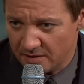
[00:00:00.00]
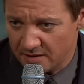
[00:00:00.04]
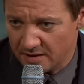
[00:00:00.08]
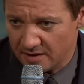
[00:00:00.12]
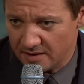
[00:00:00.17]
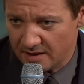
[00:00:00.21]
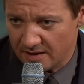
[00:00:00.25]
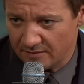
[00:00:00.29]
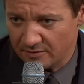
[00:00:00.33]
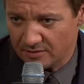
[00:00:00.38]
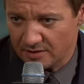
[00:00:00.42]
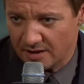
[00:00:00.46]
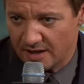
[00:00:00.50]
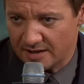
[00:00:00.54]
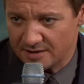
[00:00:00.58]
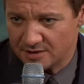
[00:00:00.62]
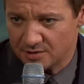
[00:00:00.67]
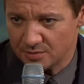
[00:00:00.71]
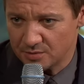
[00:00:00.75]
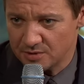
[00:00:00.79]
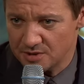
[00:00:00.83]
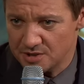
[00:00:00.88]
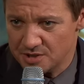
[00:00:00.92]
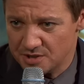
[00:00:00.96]
I didn't have a lot
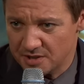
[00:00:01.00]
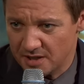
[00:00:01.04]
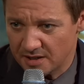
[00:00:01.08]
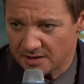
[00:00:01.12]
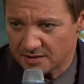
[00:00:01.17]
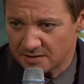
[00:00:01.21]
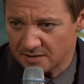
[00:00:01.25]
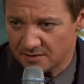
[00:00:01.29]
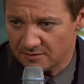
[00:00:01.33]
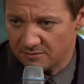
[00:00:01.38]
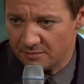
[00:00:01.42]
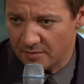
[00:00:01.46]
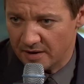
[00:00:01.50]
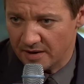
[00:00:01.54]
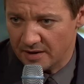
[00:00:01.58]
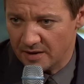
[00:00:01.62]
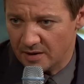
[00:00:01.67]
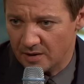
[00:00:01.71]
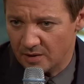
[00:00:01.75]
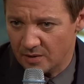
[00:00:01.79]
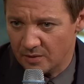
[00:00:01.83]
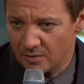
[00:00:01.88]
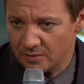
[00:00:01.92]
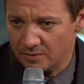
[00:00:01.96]
to inject of my
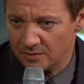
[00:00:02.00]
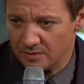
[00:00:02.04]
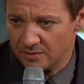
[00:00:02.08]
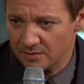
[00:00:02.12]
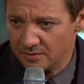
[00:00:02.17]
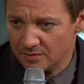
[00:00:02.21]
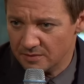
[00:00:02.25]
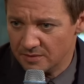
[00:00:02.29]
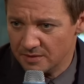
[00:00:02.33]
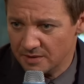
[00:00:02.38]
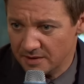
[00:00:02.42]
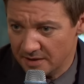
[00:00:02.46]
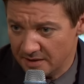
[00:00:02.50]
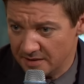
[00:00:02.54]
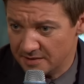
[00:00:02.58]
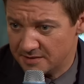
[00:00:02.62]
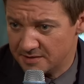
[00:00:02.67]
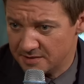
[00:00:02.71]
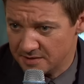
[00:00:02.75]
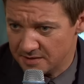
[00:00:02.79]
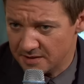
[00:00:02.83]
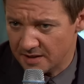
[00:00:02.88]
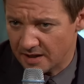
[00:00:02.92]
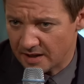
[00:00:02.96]
own
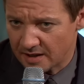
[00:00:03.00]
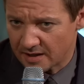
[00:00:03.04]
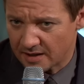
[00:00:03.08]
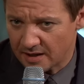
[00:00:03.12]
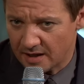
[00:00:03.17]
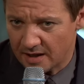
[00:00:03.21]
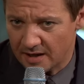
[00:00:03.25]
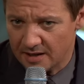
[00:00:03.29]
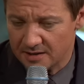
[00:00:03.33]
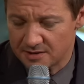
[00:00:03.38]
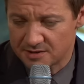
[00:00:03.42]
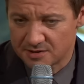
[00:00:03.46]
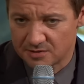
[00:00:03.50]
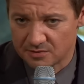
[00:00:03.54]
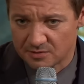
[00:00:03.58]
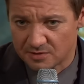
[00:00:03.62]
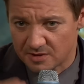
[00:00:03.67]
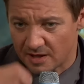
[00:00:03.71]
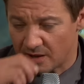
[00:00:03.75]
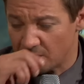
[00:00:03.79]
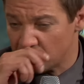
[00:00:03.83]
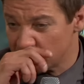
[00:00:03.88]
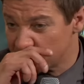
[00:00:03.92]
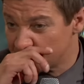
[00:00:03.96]
into that guy. So
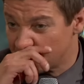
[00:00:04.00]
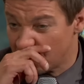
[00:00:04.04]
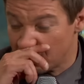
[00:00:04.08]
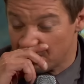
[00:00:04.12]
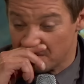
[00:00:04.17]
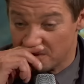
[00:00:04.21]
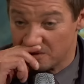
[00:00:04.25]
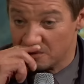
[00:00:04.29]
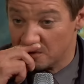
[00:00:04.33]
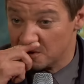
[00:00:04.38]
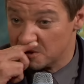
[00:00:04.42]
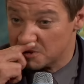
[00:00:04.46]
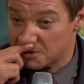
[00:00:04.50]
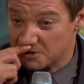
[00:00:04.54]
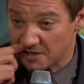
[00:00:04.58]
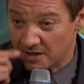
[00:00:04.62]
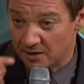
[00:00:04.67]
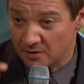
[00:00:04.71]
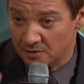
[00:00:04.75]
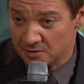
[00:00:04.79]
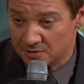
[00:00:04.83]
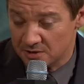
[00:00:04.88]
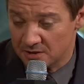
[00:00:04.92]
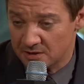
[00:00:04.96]
that was probably the most
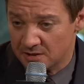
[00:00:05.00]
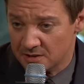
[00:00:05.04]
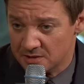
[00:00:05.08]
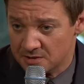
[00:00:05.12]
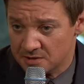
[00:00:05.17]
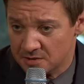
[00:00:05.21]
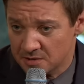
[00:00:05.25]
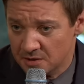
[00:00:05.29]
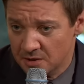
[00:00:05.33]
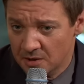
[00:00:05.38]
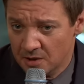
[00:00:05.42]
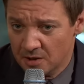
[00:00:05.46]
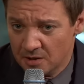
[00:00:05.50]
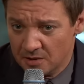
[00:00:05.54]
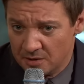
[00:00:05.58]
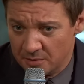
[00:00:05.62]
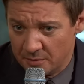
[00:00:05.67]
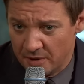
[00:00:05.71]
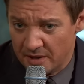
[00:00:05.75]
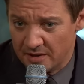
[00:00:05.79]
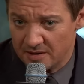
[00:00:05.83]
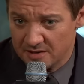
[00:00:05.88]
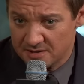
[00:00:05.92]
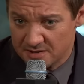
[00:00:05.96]
challenging because the
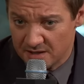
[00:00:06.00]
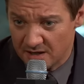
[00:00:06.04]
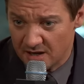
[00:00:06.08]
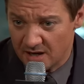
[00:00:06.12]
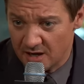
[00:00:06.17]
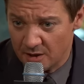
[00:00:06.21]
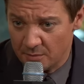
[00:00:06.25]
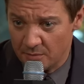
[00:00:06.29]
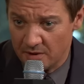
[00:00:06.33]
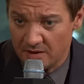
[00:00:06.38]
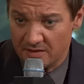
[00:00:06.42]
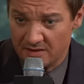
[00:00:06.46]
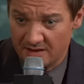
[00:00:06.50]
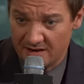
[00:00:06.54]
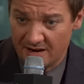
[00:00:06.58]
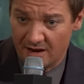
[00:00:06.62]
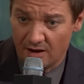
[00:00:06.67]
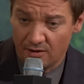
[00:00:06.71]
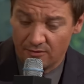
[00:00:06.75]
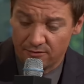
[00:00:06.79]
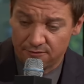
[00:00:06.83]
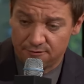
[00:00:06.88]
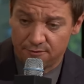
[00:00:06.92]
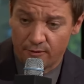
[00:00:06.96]
amount of time and then
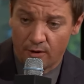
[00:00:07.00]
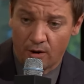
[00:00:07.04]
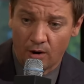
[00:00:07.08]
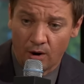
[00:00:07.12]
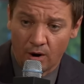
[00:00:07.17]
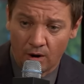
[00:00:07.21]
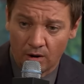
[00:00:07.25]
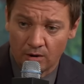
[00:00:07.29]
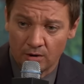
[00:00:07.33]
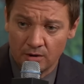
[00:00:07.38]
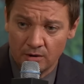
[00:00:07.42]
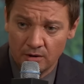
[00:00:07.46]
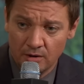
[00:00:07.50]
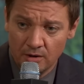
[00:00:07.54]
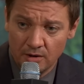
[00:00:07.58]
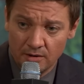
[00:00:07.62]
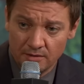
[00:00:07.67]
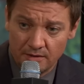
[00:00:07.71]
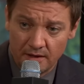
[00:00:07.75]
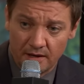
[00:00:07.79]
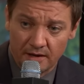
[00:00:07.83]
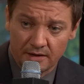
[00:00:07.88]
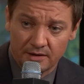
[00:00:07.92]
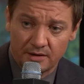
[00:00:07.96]
how far
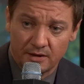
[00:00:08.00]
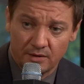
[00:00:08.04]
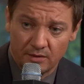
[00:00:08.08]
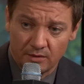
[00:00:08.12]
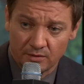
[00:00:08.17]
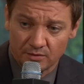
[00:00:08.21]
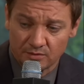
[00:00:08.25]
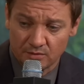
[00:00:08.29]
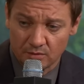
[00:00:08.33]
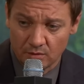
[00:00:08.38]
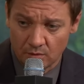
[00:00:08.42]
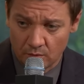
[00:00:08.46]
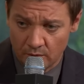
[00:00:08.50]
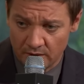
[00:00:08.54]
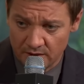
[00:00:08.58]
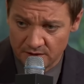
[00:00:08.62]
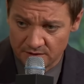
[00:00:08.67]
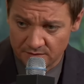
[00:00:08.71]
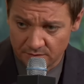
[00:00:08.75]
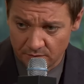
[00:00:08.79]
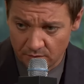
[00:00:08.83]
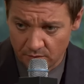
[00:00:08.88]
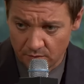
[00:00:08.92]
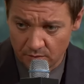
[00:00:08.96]
that character
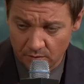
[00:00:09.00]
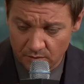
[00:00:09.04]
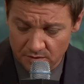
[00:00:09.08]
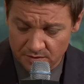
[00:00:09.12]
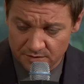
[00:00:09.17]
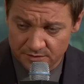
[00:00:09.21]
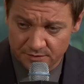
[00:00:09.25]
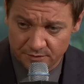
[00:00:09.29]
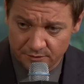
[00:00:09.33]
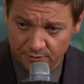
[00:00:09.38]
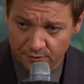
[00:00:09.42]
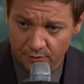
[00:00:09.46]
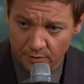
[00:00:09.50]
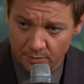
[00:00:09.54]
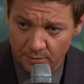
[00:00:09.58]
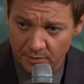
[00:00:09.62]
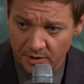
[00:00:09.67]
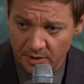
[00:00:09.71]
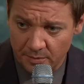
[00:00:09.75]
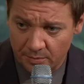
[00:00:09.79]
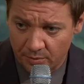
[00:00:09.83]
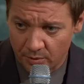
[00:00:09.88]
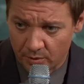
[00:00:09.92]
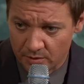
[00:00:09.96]
away was from
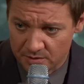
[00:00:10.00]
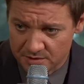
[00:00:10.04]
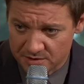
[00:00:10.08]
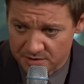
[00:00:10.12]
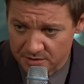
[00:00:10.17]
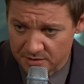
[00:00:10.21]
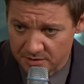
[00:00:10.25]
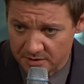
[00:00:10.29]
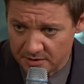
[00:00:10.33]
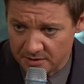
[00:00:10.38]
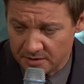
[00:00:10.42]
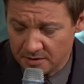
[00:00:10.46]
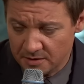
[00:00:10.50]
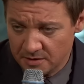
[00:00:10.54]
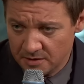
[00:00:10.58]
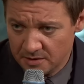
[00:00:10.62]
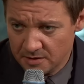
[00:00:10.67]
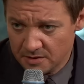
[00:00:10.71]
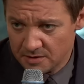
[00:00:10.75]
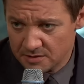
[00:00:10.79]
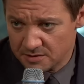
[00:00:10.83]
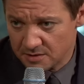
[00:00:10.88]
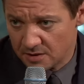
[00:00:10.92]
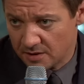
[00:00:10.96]
me personally.
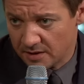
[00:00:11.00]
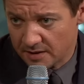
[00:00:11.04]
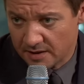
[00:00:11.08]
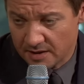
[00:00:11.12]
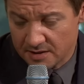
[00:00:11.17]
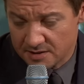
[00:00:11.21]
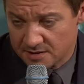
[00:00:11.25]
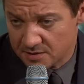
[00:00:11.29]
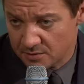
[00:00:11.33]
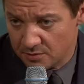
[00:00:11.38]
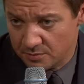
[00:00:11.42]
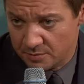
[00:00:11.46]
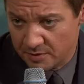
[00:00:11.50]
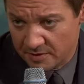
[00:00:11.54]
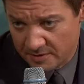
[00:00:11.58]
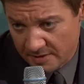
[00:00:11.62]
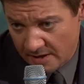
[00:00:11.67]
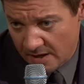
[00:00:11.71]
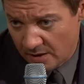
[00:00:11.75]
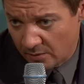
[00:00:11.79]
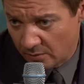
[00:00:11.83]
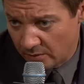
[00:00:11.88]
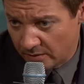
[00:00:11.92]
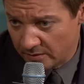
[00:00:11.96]
So I guess it would be
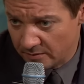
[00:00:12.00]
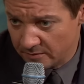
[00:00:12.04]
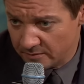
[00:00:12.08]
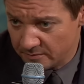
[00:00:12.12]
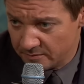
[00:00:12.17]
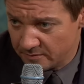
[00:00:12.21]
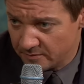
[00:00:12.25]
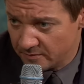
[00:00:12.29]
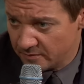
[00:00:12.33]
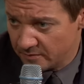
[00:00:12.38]
that one.